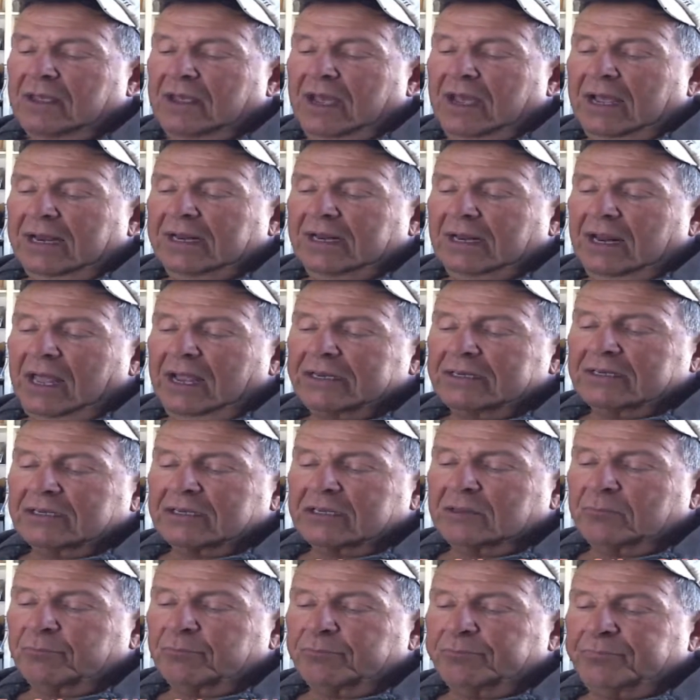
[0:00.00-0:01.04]
and he liked to
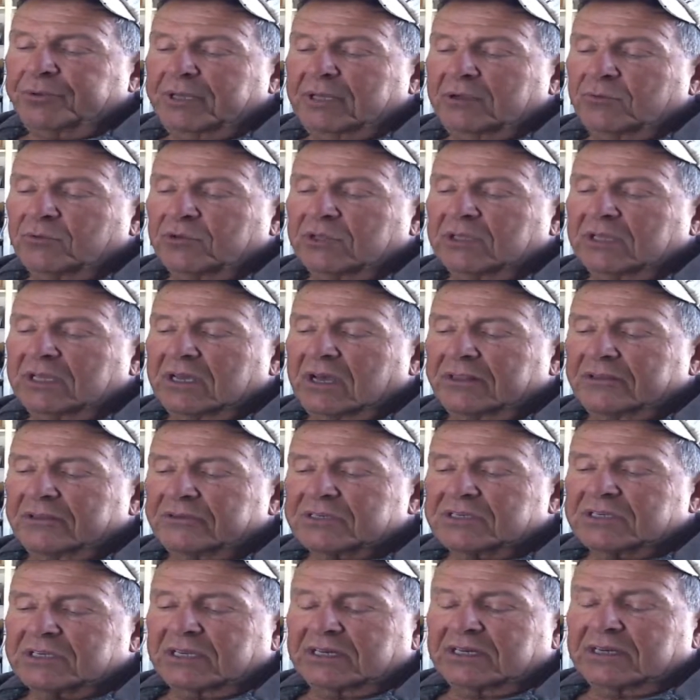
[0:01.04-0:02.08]
compete with the other
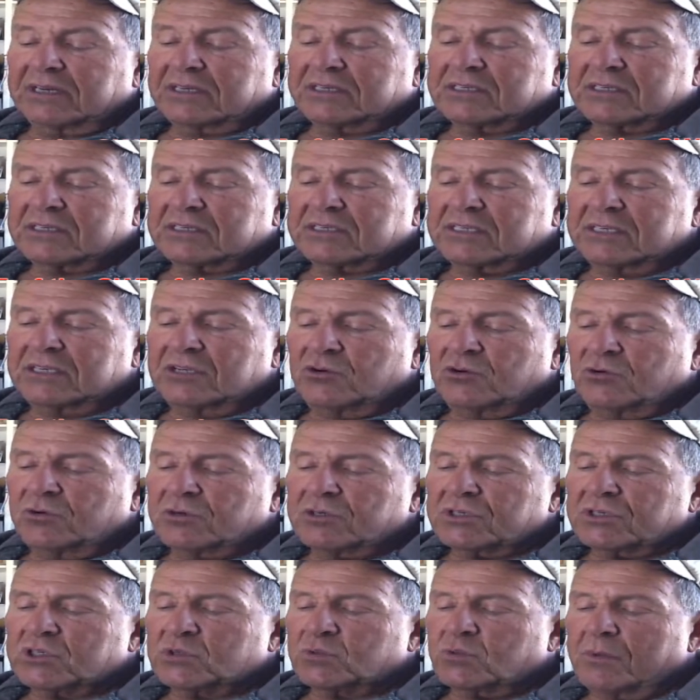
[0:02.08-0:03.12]
cygnets to see who
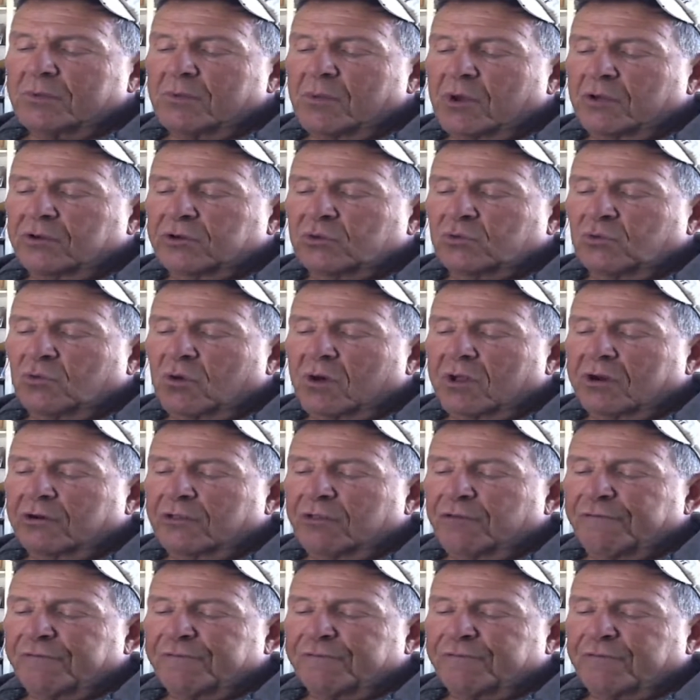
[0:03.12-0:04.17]
could swim underwater
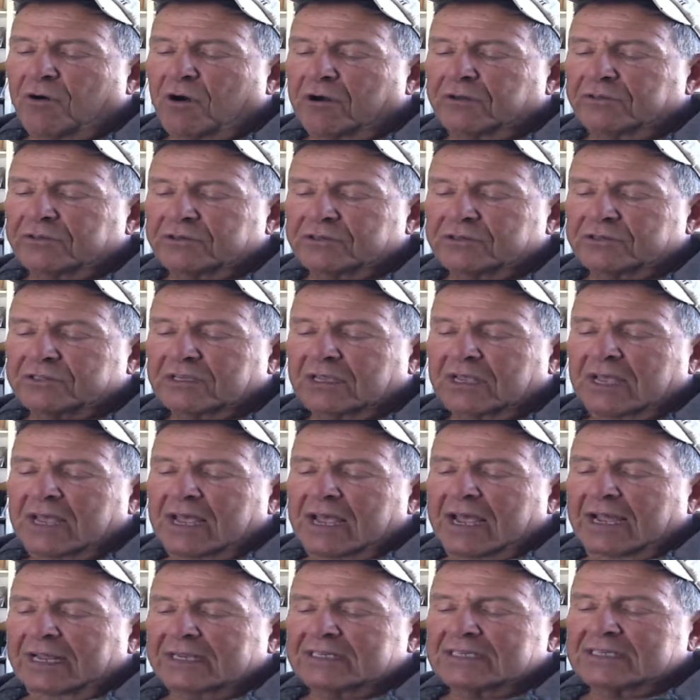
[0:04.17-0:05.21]
the farthest
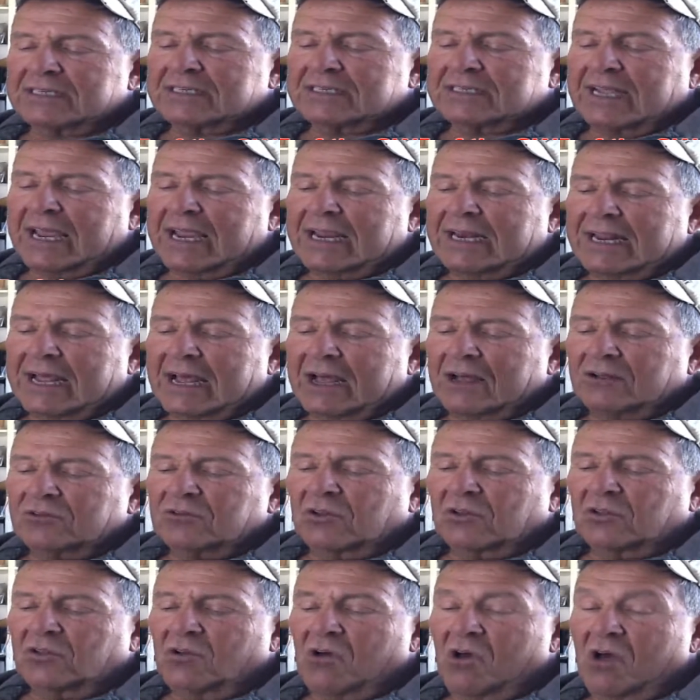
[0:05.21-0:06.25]
and stay down the
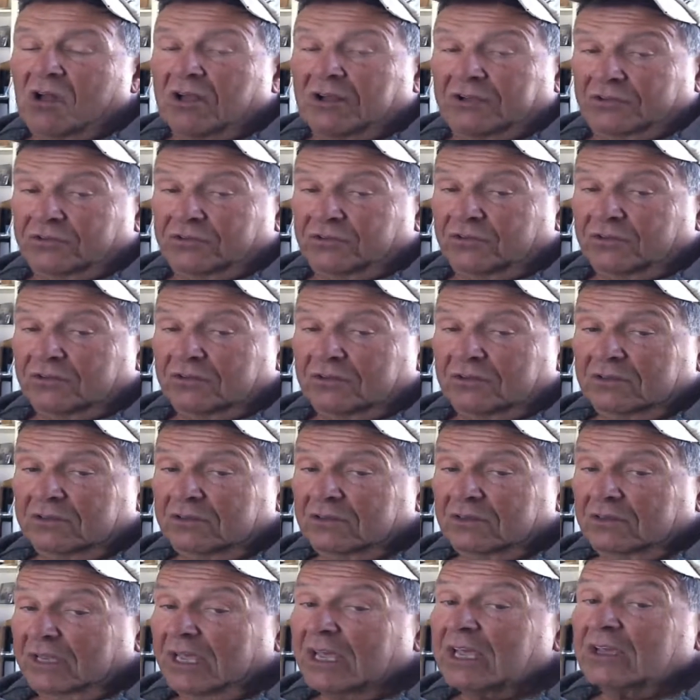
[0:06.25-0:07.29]
longest.
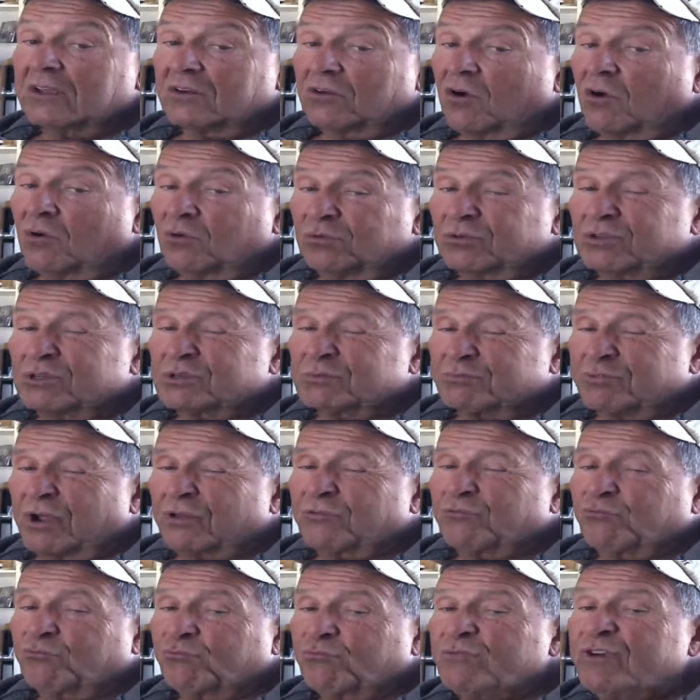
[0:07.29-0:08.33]
He could hold his
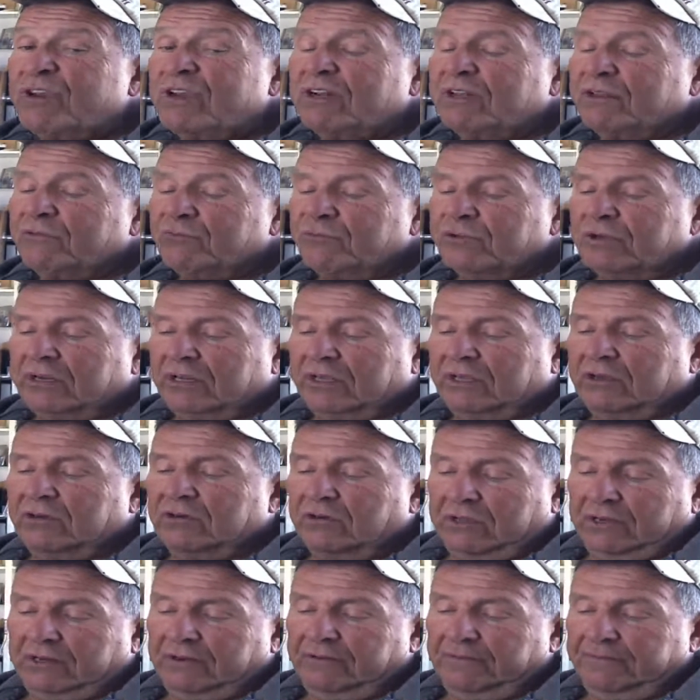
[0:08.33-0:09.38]
breath really, really
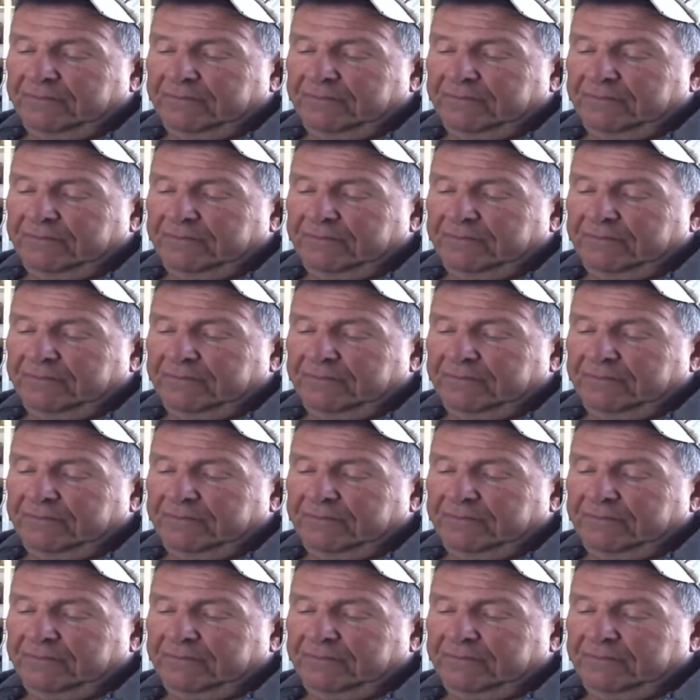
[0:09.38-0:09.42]
good.